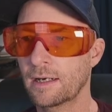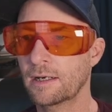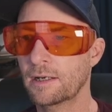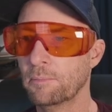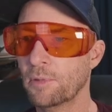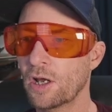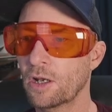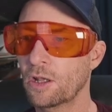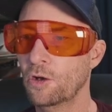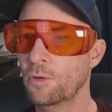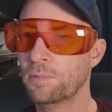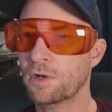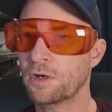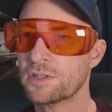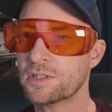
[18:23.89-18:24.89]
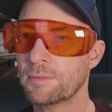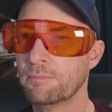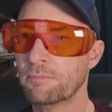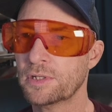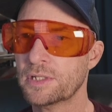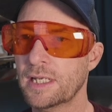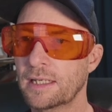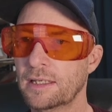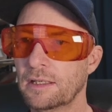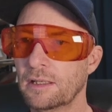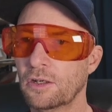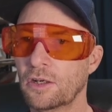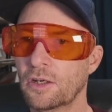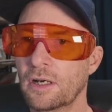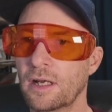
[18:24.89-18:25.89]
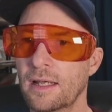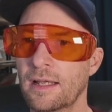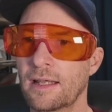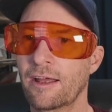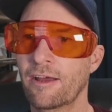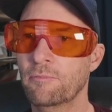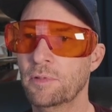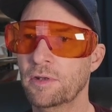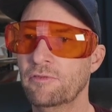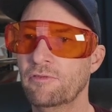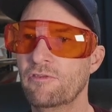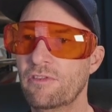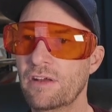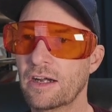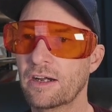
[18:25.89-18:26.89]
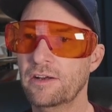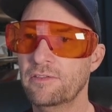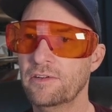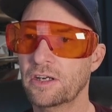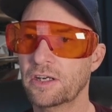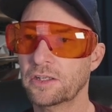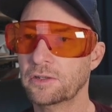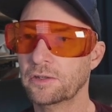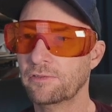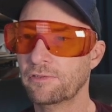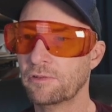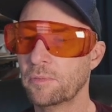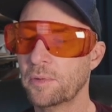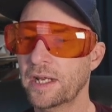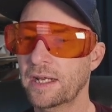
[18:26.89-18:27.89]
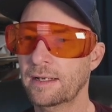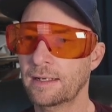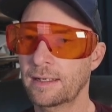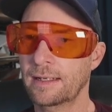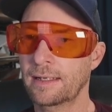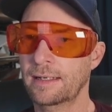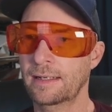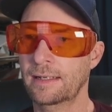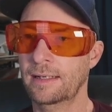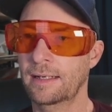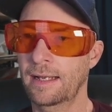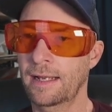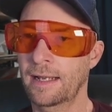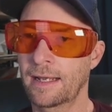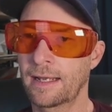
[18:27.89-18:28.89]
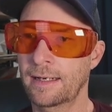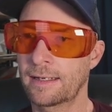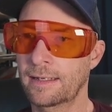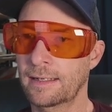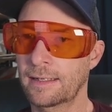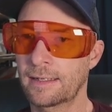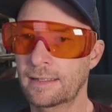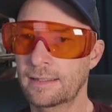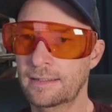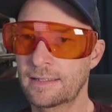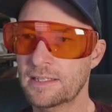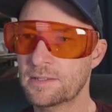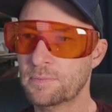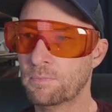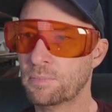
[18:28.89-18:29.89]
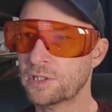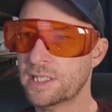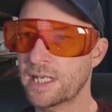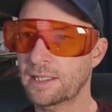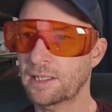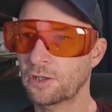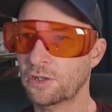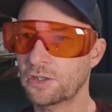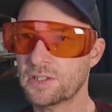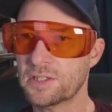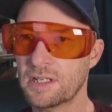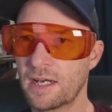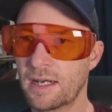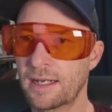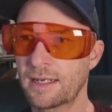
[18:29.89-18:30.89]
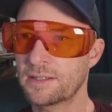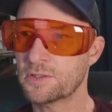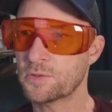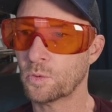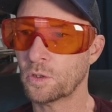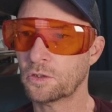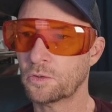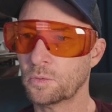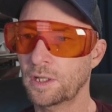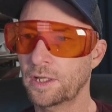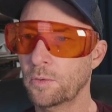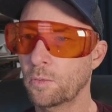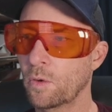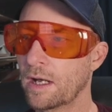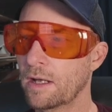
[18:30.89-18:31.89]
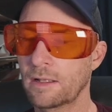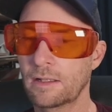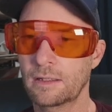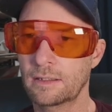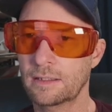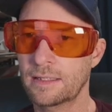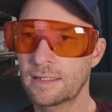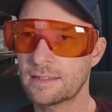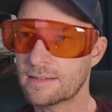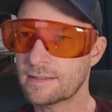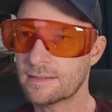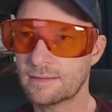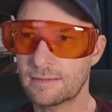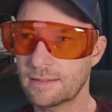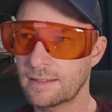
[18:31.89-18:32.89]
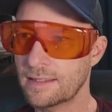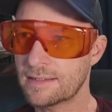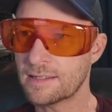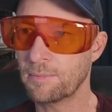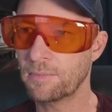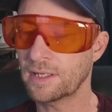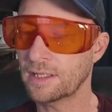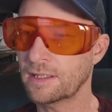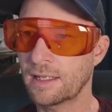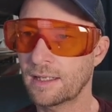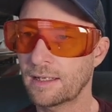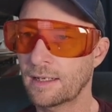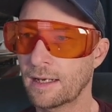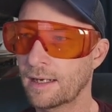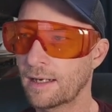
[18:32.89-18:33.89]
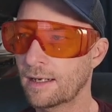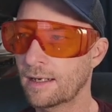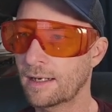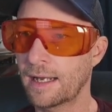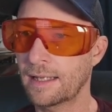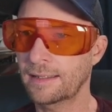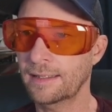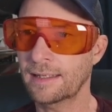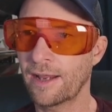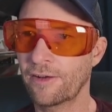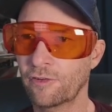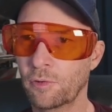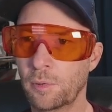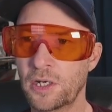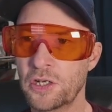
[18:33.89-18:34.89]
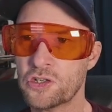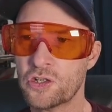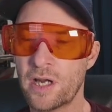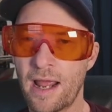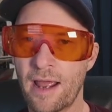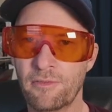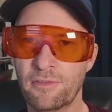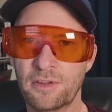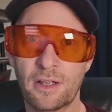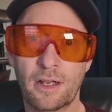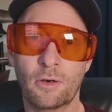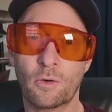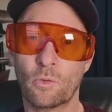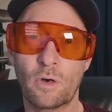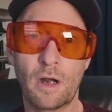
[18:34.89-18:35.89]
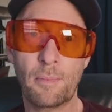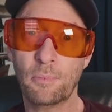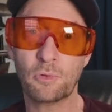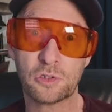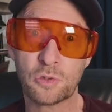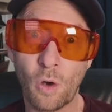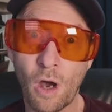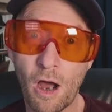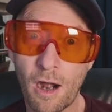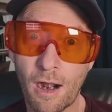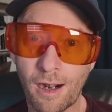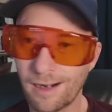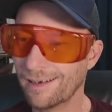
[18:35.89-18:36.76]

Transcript: bottle openers in particular have been very, very good for me. And this particular design has worked really well. It's something that I think everybody should have in their repertoire.